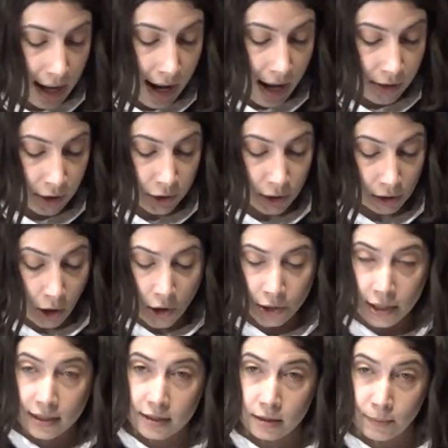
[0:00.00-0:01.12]
and the
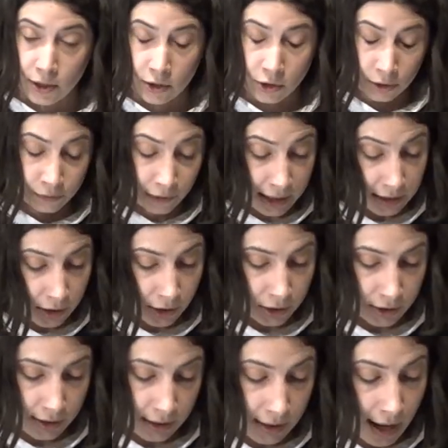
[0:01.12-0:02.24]
Geelong Spiritual Research
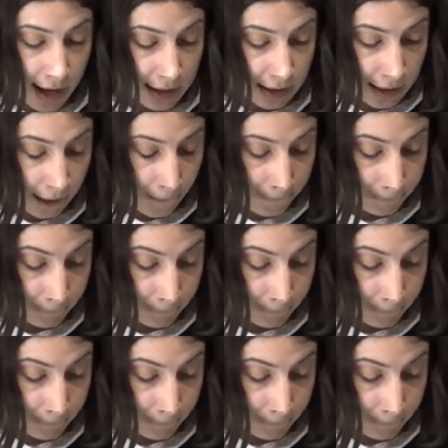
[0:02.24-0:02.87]
Society.